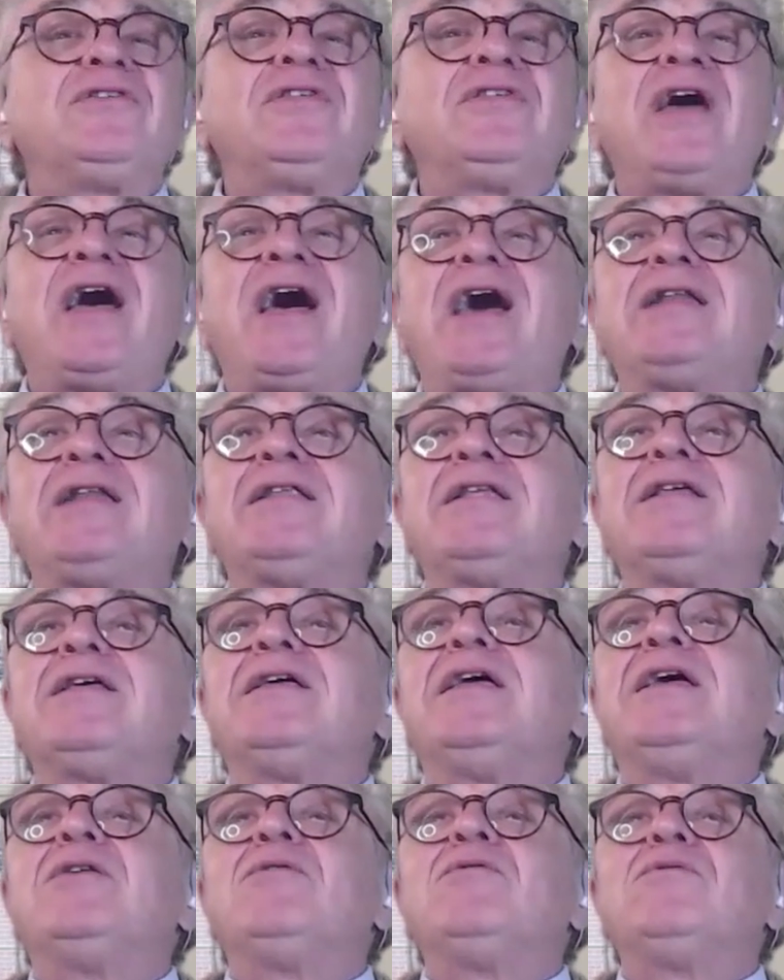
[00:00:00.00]
that.
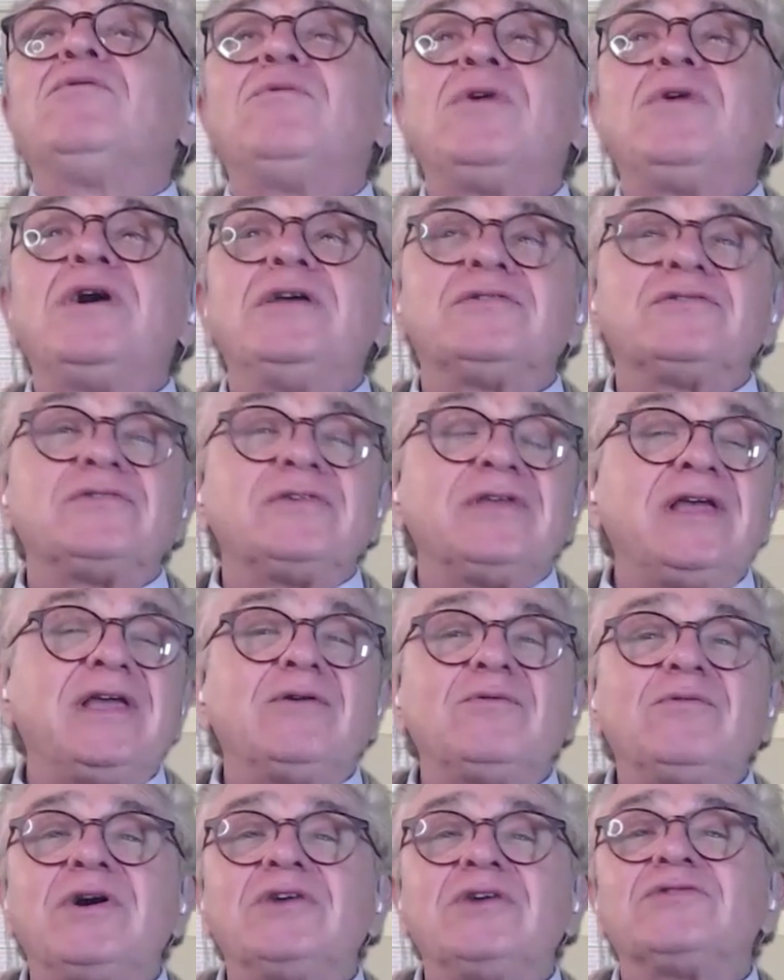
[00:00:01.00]
It
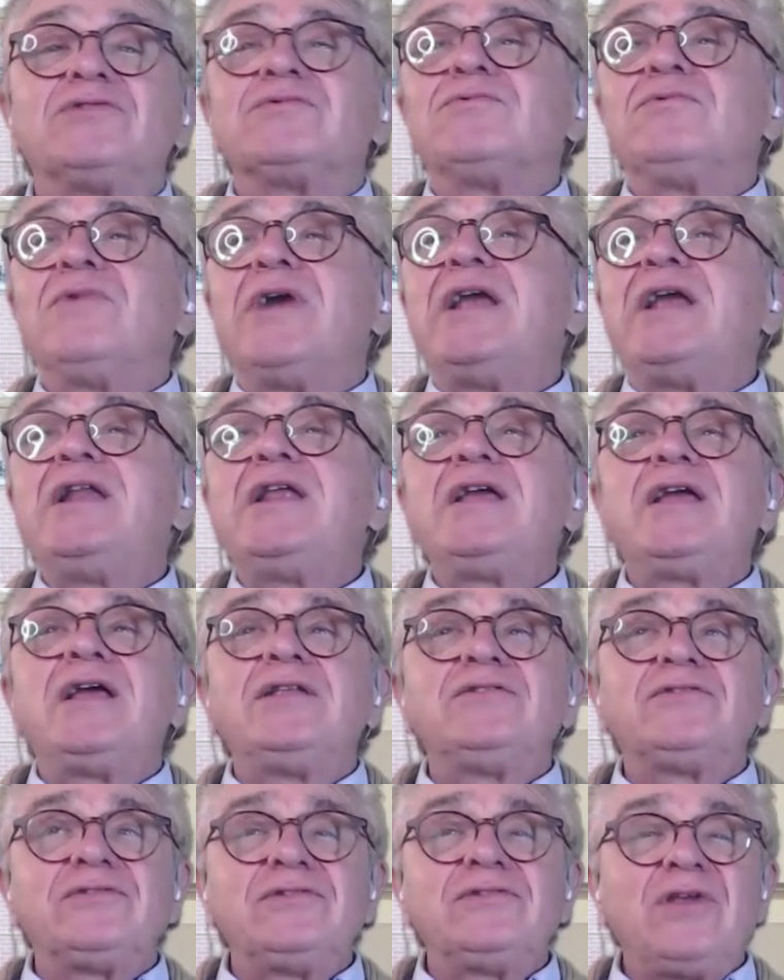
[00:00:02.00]
was raining
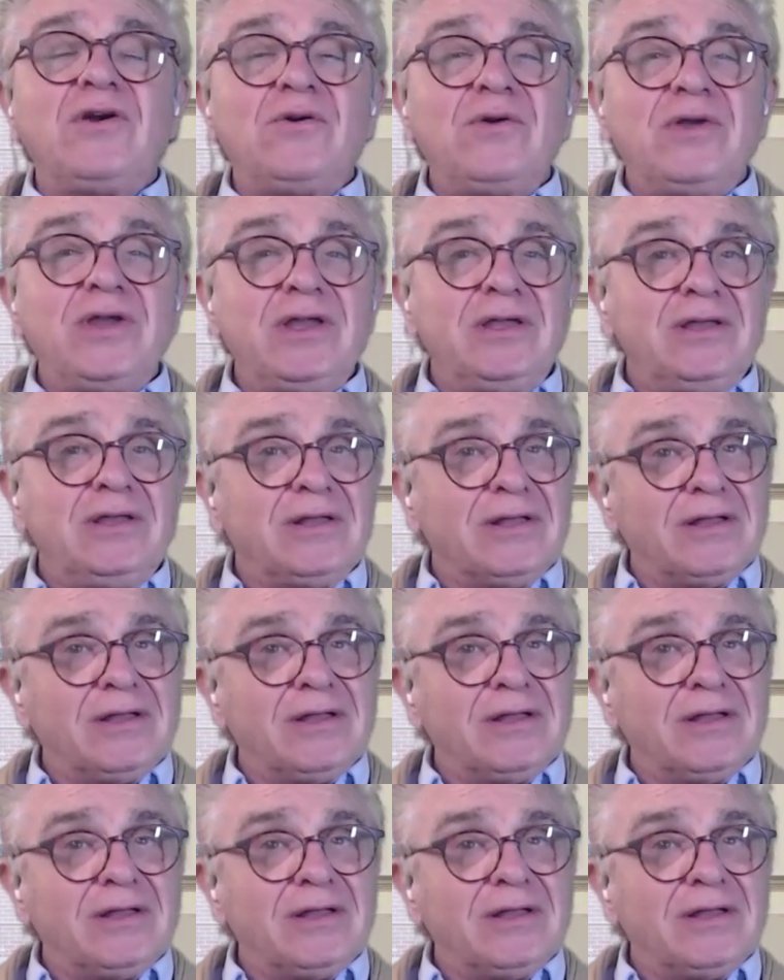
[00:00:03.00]
and snowing,